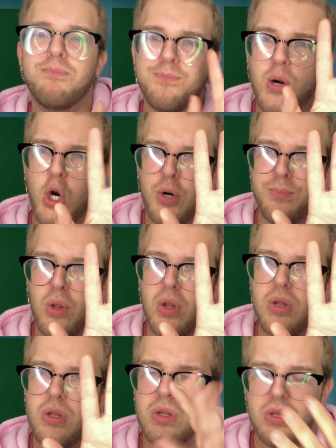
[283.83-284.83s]
purple.
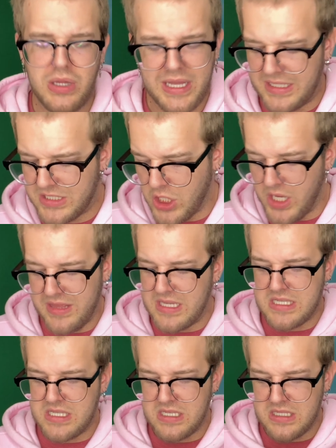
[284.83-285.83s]
Like, it's not
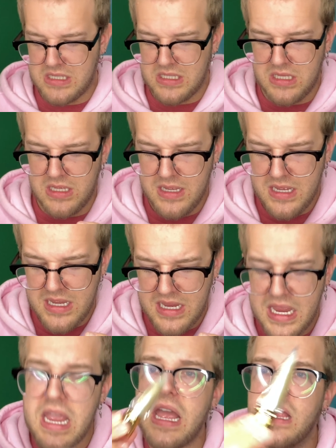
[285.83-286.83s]
this,
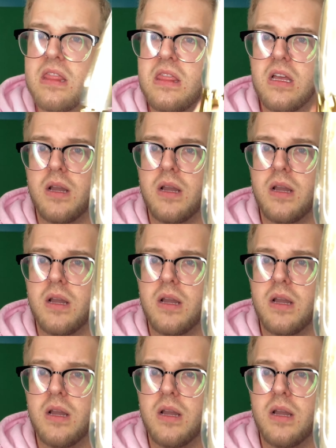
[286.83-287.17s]
in the